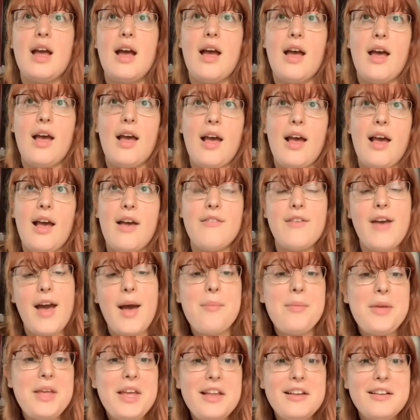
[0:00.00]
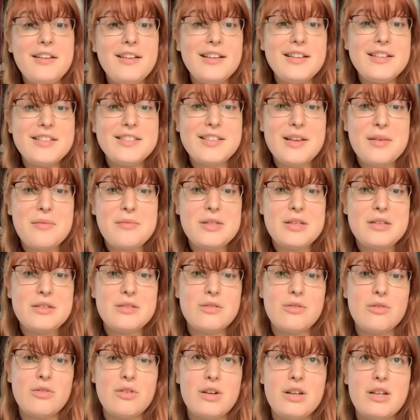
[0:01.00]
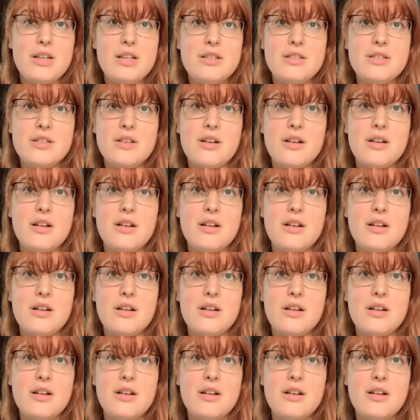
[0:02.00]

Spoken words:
have happy endings, some of these stories are